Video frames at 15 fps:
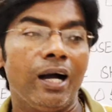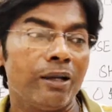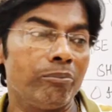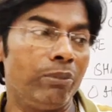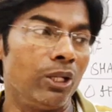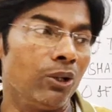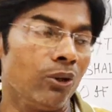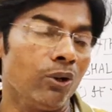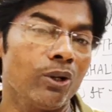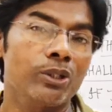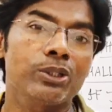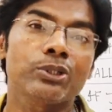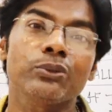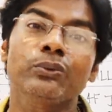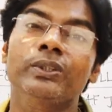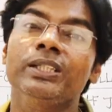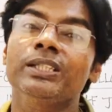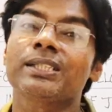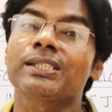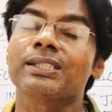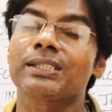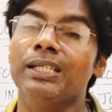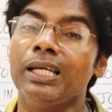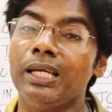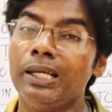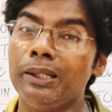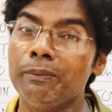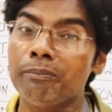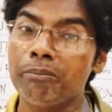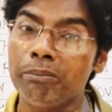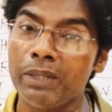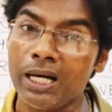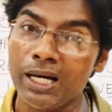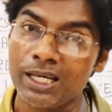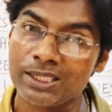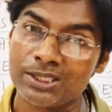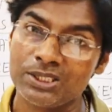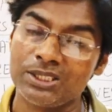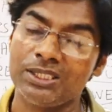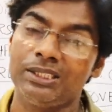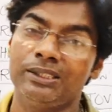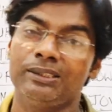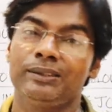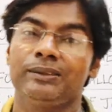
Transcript: I belong to the same party.